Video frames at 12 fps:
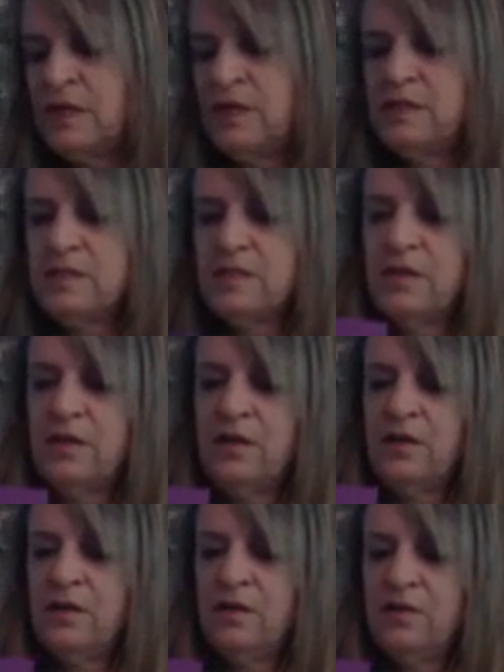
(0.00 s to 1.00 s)
And this is a
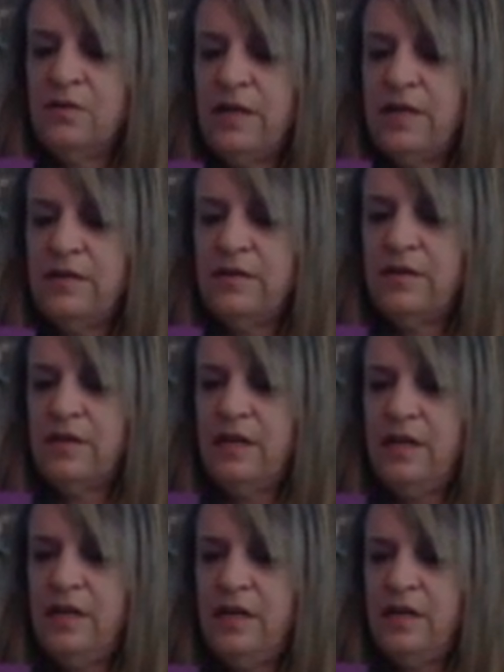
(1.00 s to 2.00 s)
great
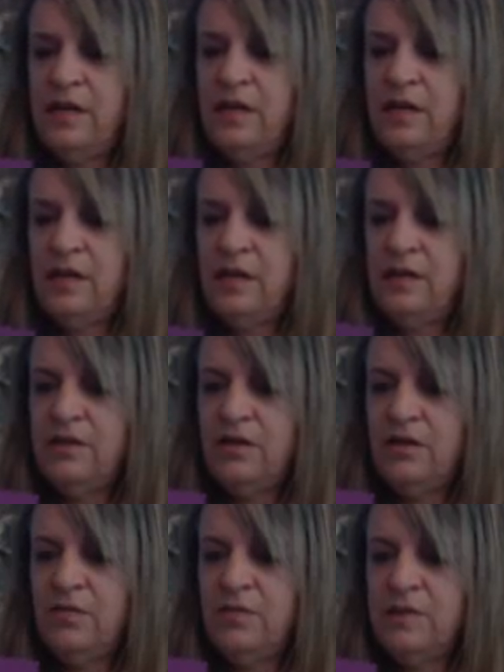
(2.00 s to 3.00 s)
thing, we
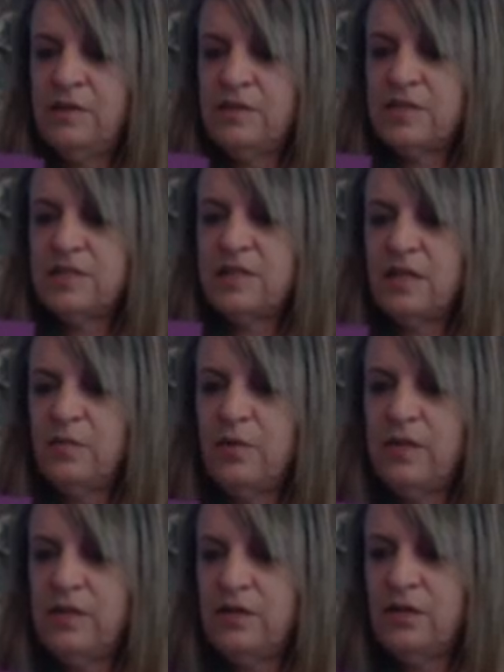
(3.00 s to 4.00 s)
just
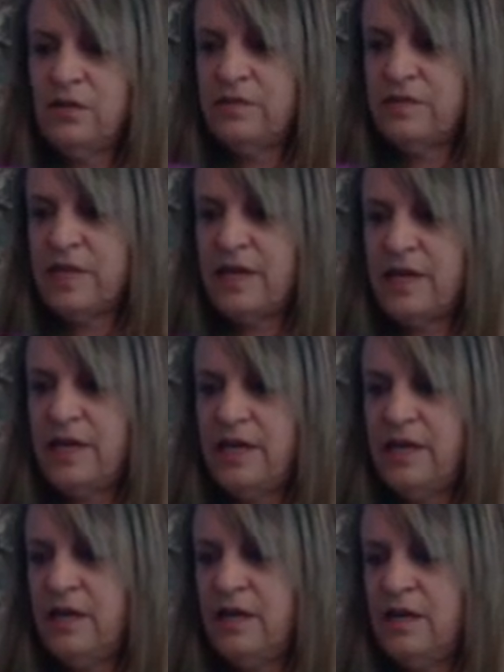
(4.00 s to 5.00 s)
celebrated Earth
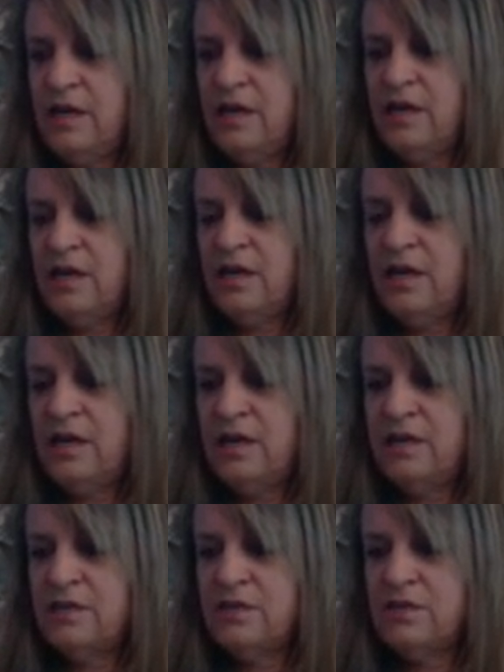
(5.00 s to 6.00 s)
Day,
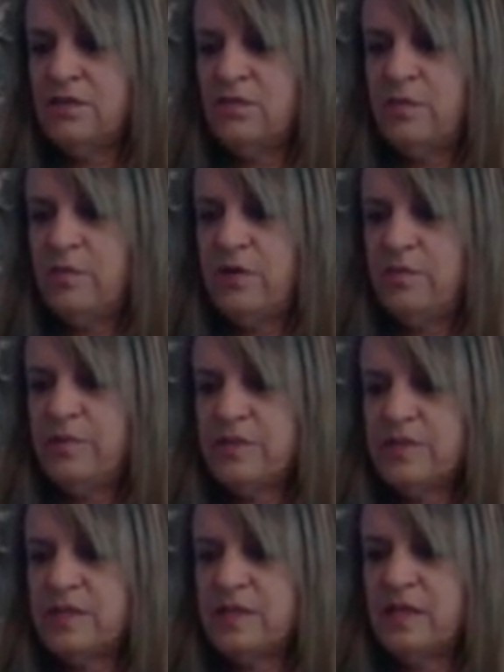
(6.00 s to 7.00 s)
to
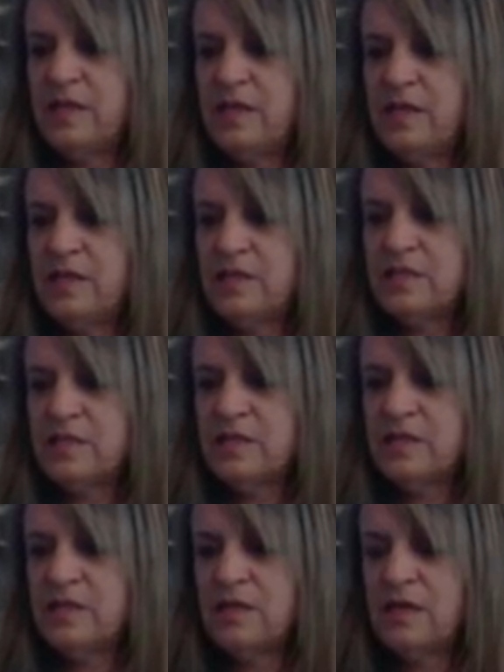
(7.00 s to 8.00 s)
repurpose
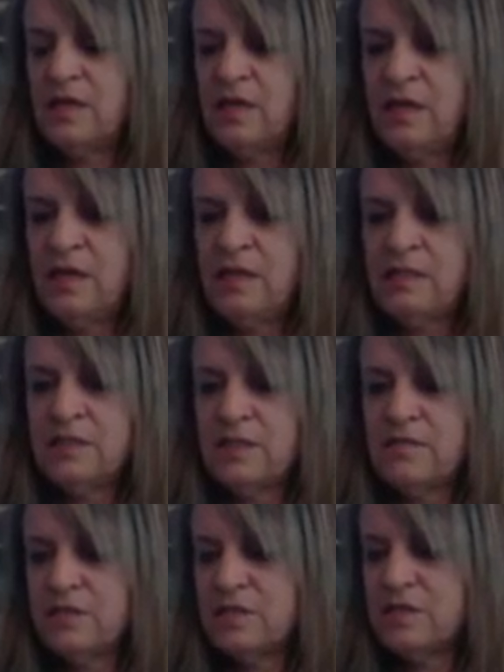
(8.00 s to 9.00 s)
things
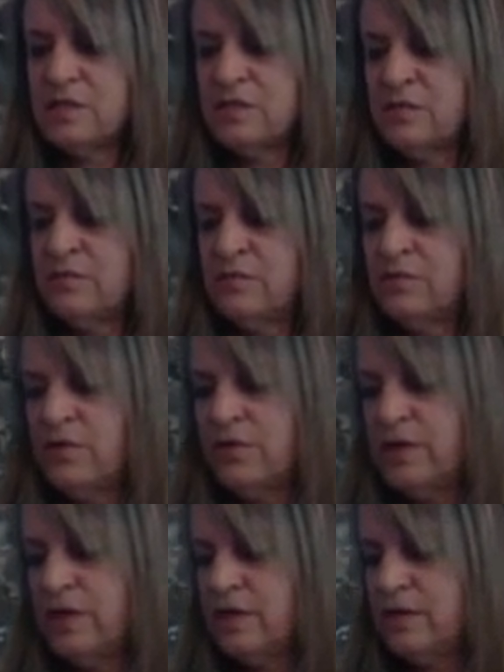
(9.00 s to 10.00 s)
instead of just
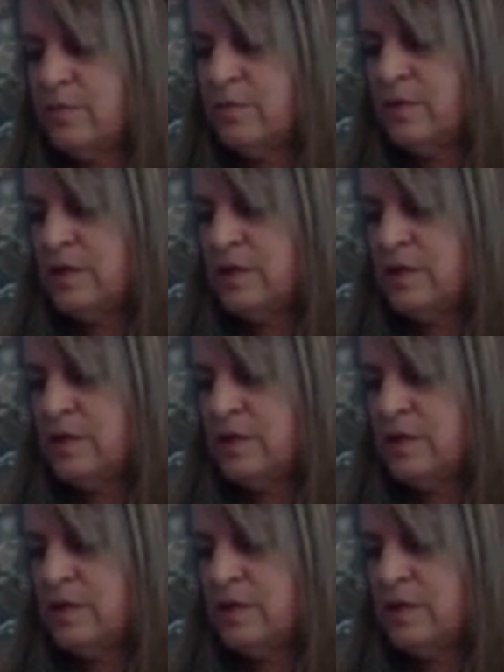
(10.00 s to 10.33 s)
throwing them